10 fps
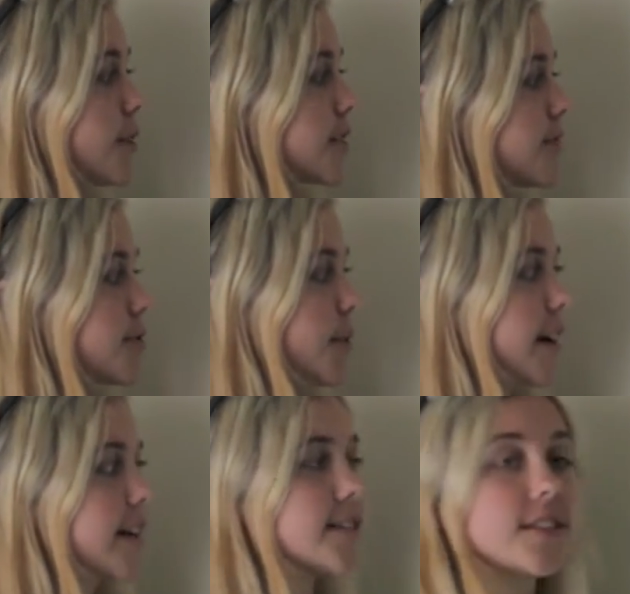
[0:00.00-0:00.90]
force of
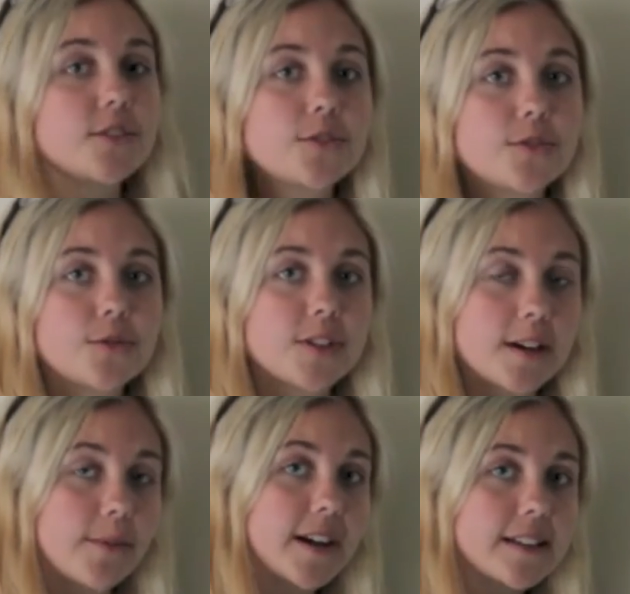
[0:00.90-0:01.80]
spring is
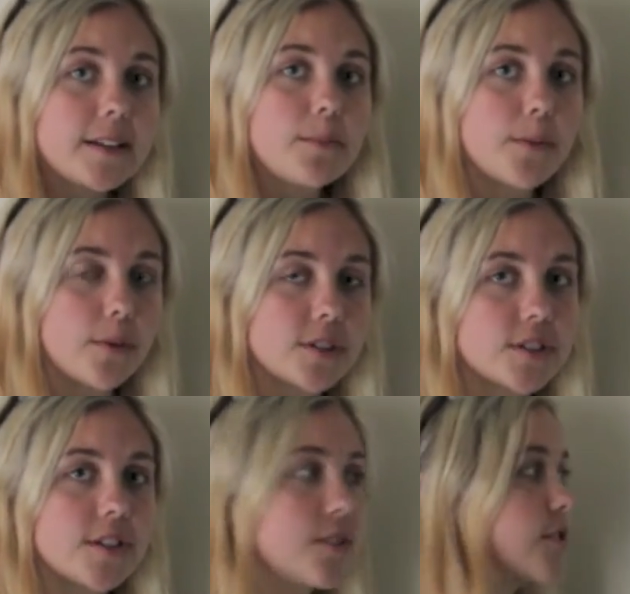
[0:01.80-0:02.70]
directly
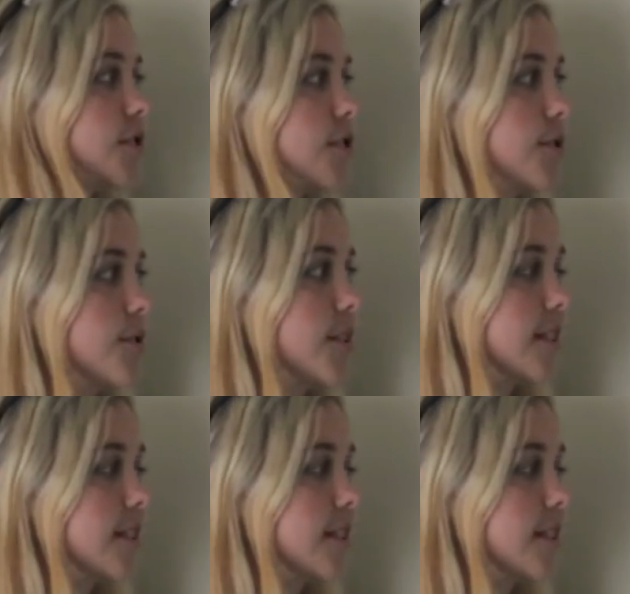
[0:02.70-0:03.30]
proportional to the